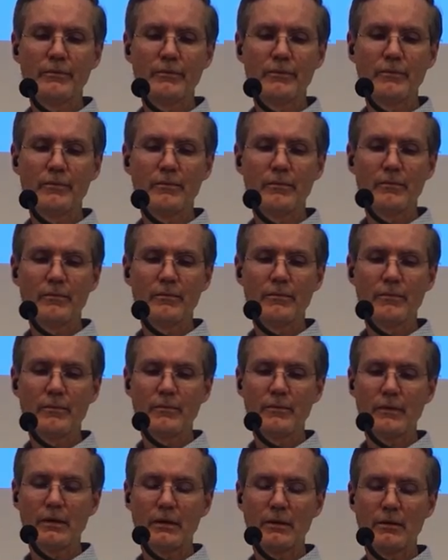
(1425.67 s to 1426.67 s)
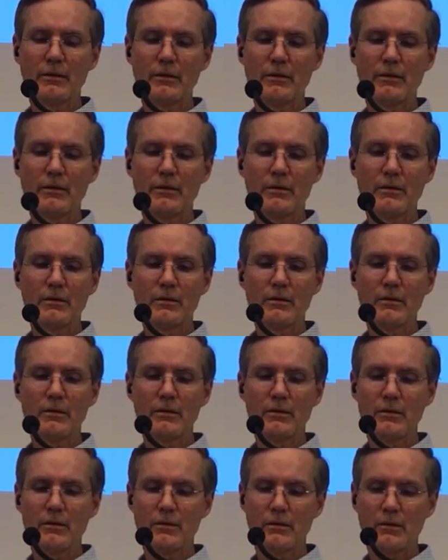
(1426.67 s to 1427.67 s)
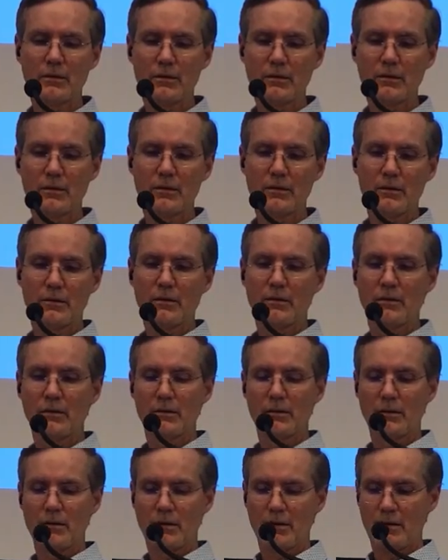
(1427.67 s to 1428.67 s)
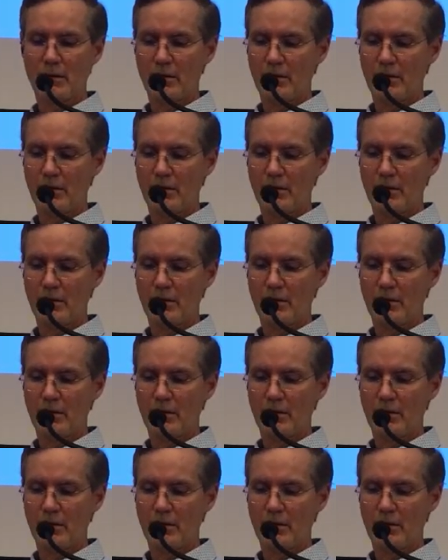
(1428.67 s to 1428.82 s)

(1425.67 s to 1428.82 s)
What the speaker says: No one is speaking in this clip.